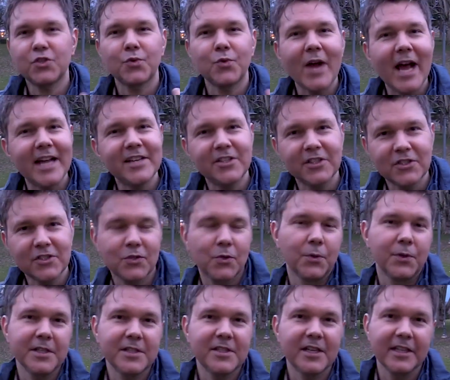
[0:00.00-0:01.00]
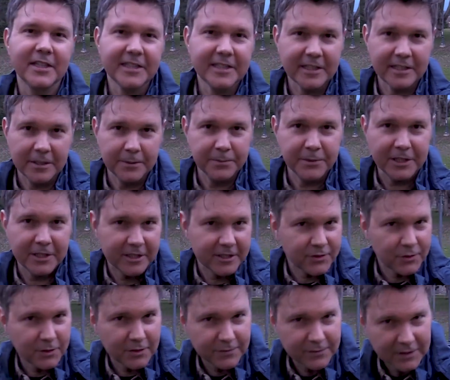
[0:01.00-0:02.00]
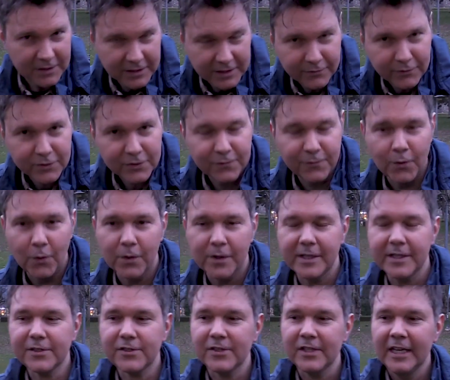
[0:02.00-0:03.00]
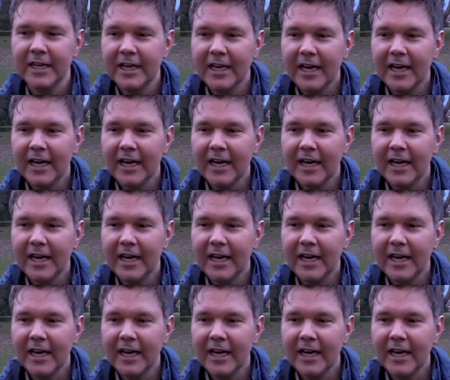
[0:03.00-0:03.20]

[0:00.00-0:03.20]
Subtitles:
tragic storytelling that Lemire sort of delivers for us.